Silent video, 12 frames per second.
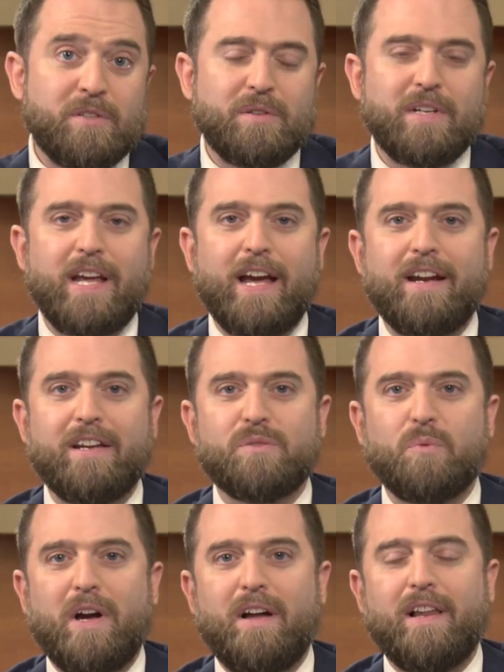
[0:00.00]
doing that,
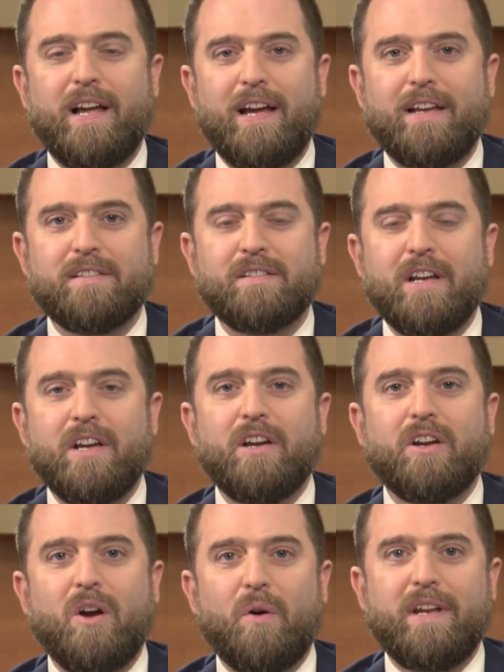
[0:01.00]
as well as
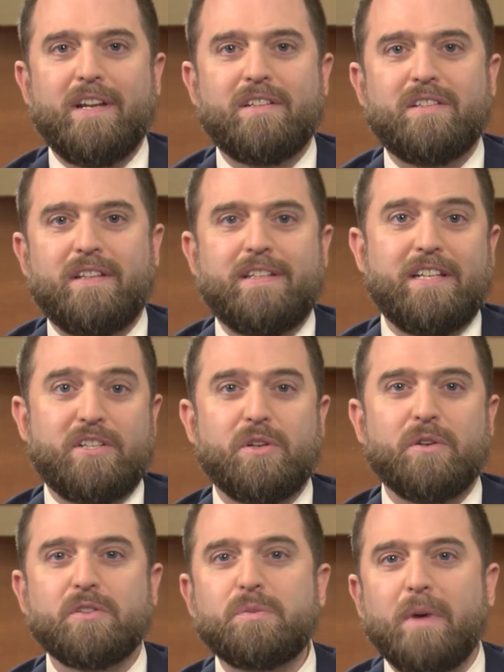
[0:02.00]
going into the
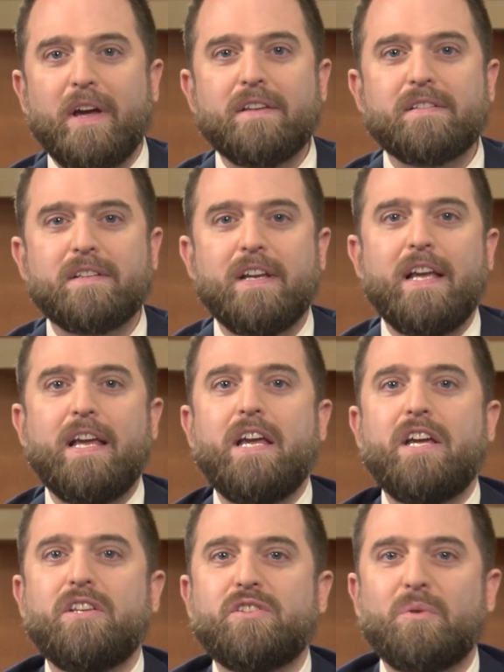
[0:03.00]
digital space.
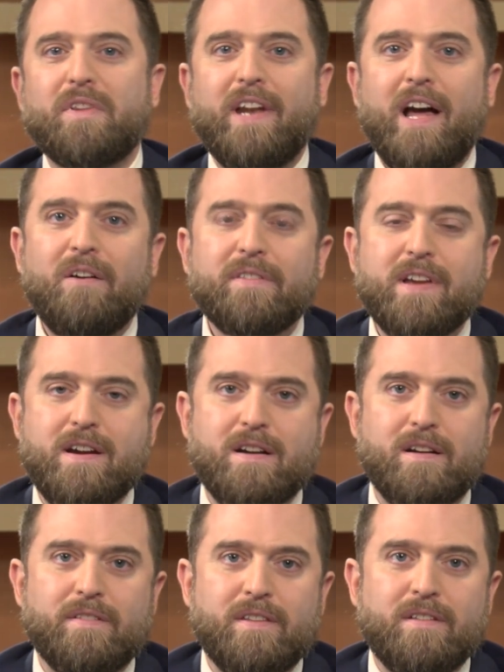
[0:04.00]
So within
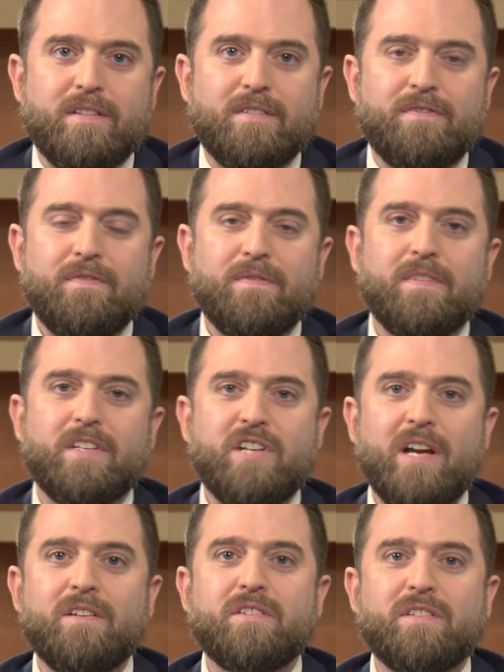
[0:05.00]
healthcare, the
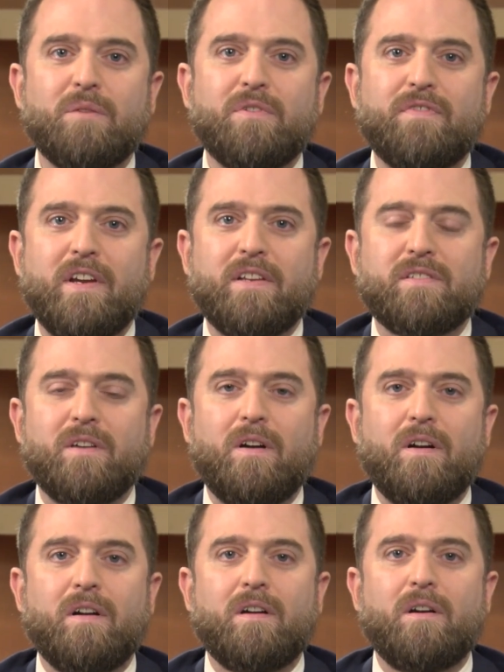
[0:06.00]
challenges that we face
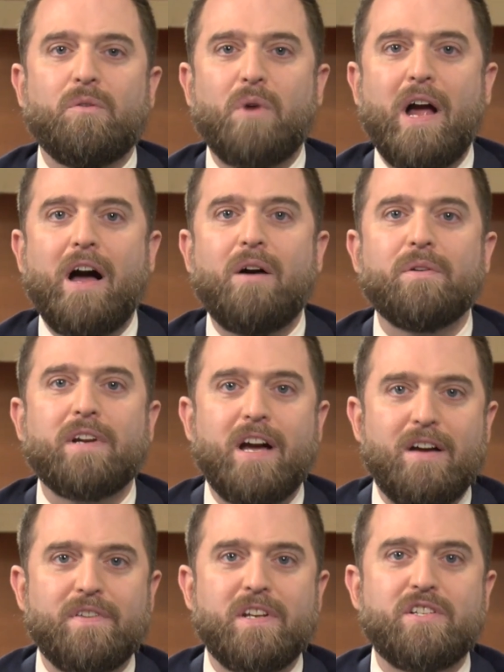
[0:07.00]
are around
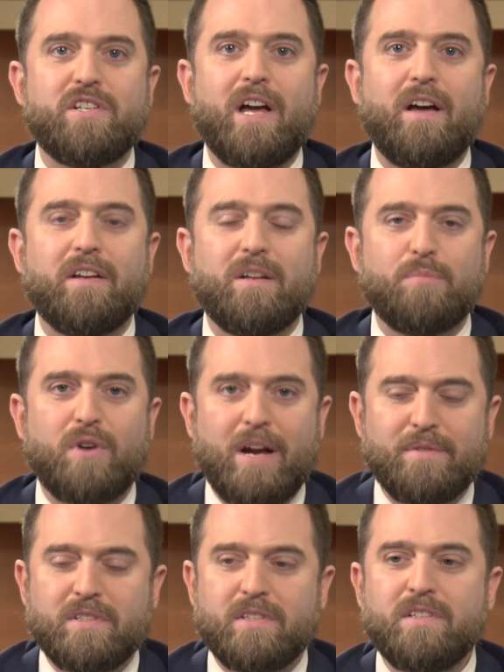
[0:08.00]
confidentiality and
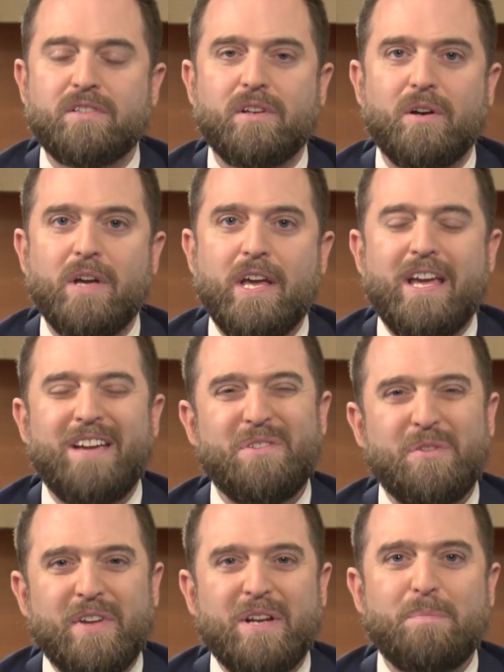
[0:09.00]
privacy. So if
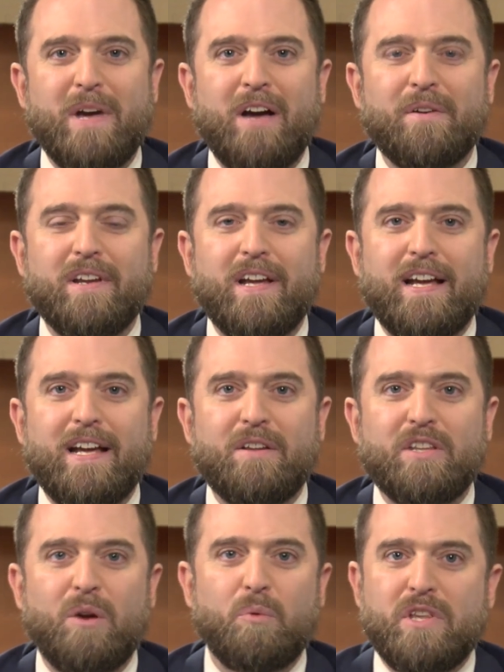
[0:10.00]
you think about
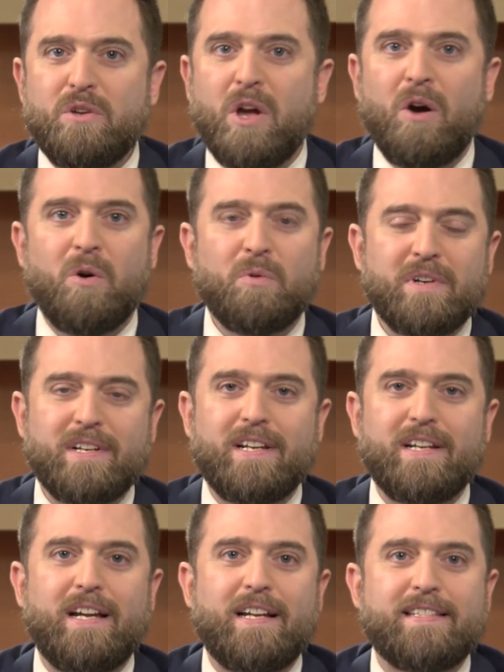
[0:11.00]
when you go
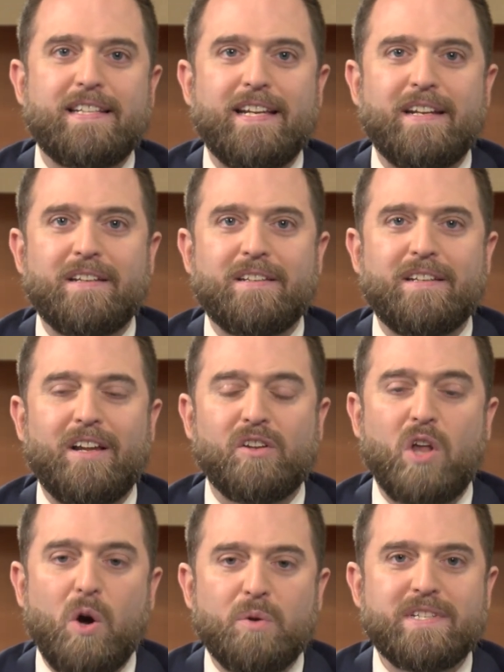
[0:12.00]
to get a
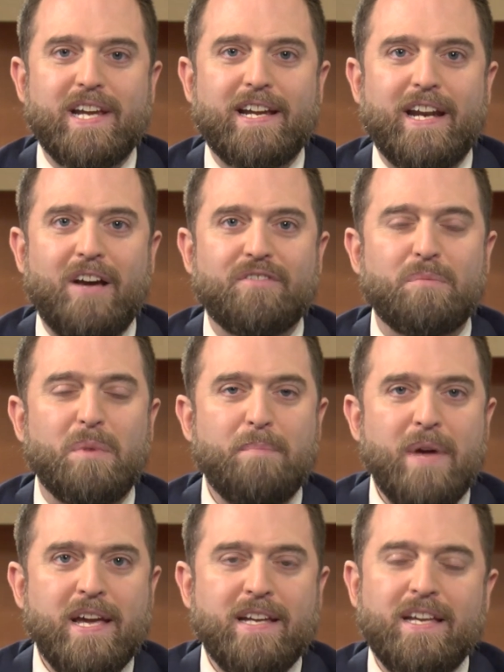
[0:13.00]
loan taken out from a
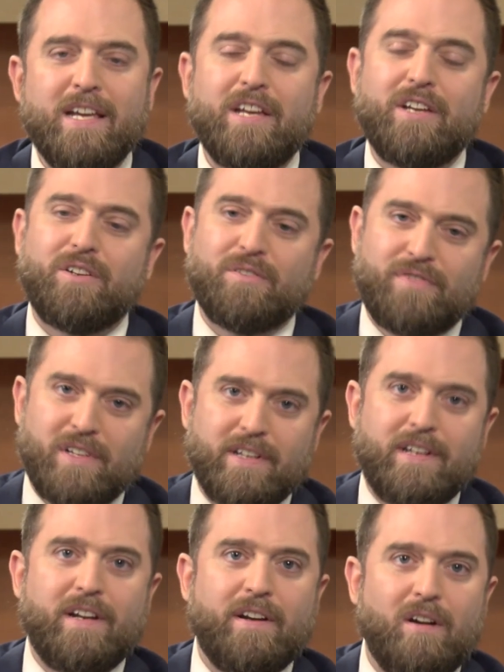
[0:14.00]
bank, you're
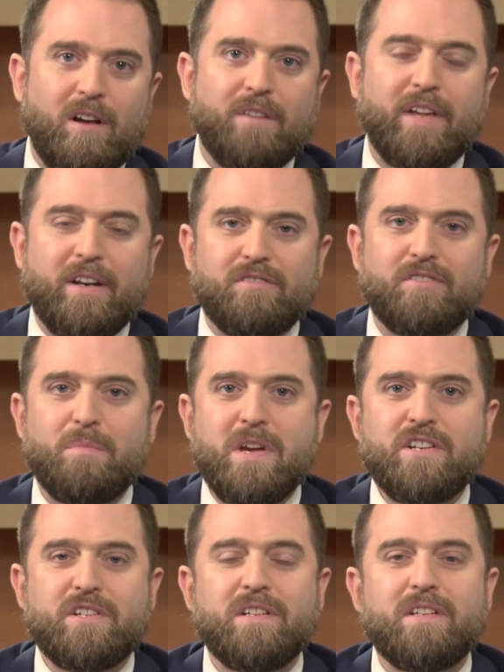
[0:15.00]
filling in all of that
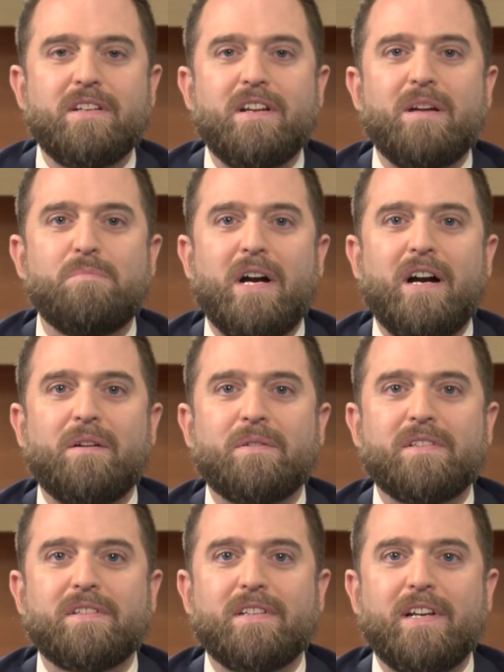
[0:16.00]
information
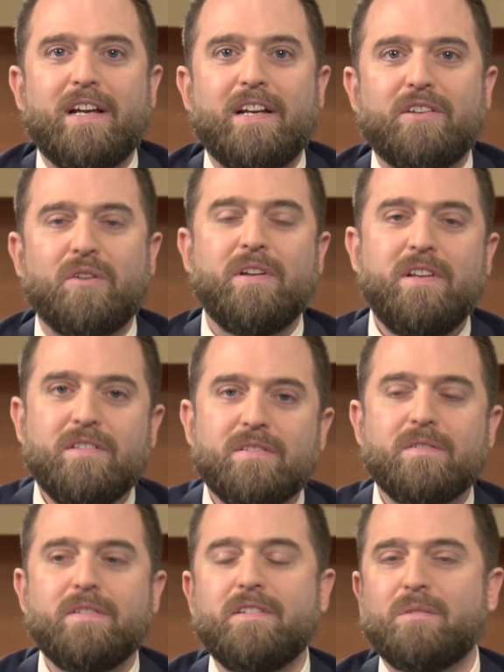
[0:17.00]
about your
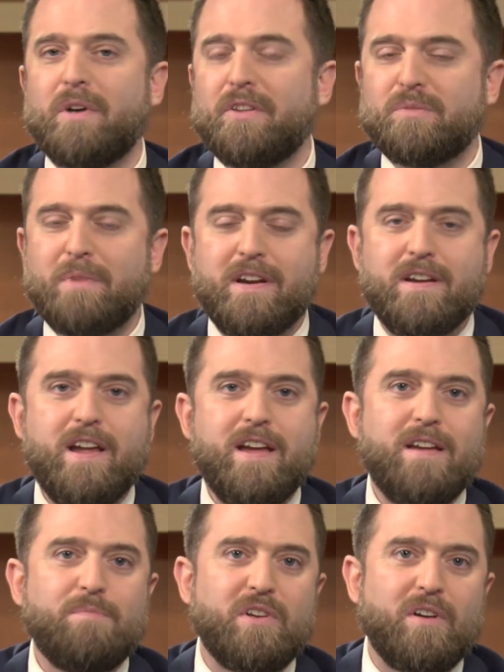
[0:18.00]
history, your mother's maiden
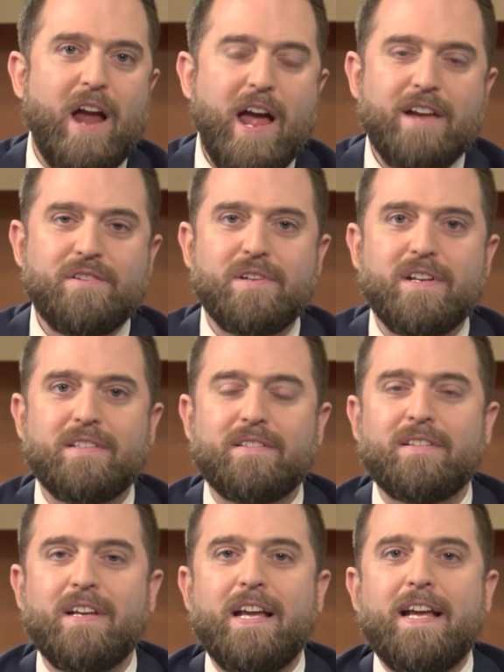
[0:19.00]
name, your
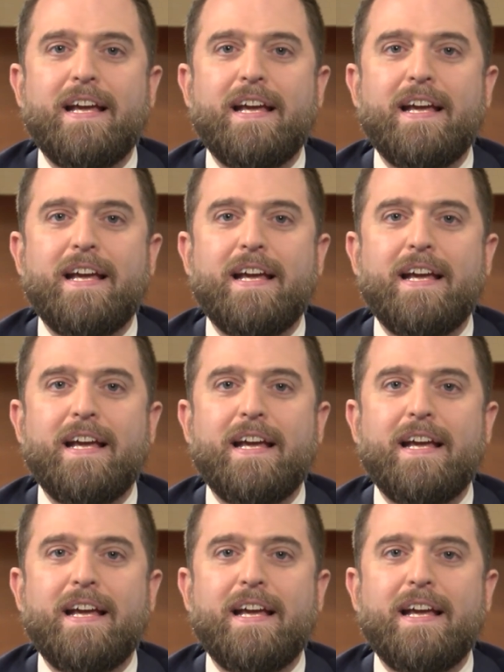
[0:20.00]
address.